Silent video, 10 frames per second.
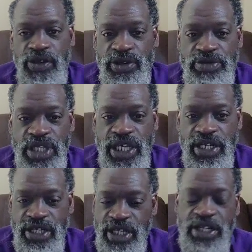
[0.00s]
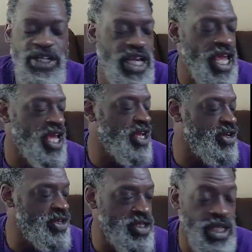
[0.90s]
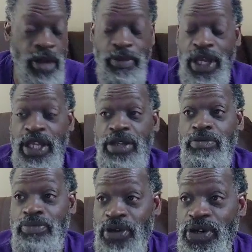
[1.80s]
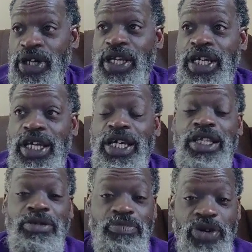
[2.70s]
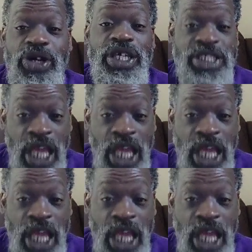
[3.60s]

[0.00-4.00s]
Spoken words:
You know what I'm saying? I mean, the book is